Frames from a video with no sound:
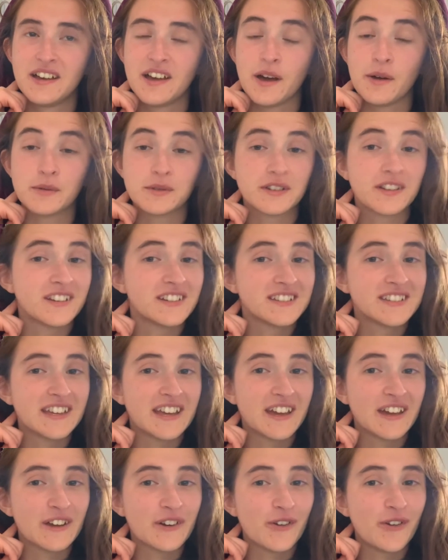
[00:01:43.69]
I was going to
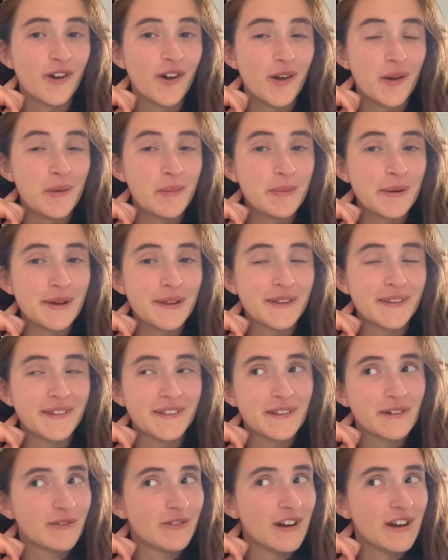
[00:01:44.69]
say a crow, but
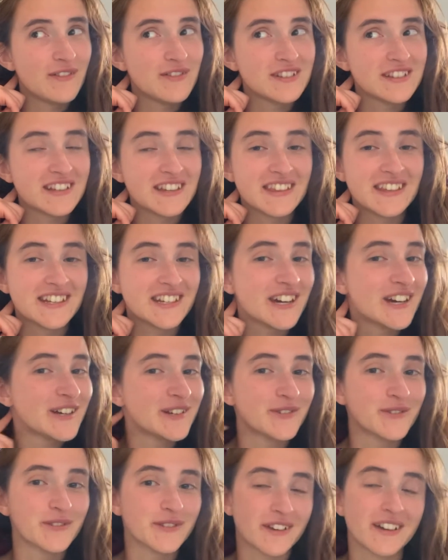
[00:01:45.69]
the raven's in the
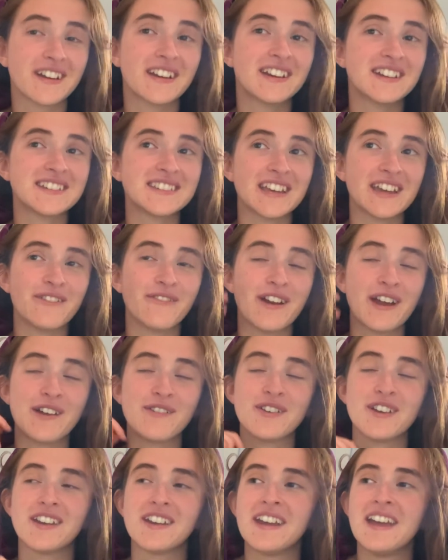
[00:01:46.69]
title, so I'm going to say
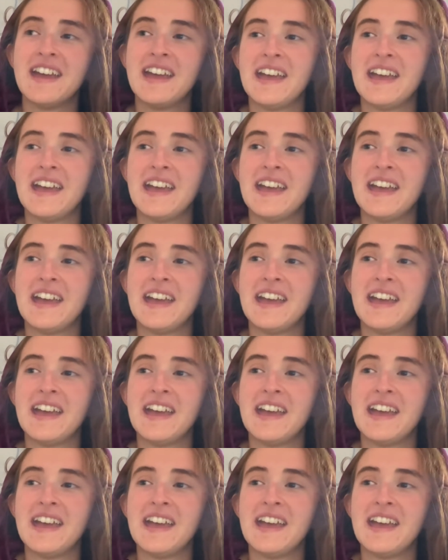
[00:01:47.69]
raven.